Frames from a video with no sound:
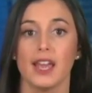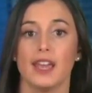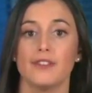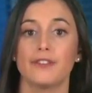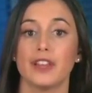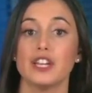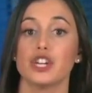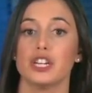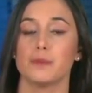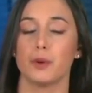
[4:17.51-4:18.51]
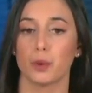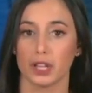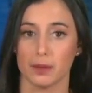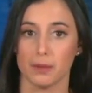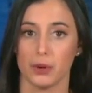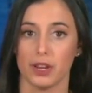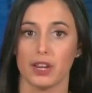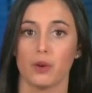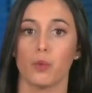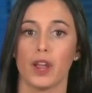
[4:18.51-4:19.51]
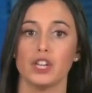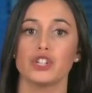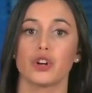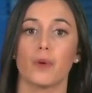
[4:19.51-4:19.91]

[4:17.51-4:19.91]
Inflation has been really muted and wages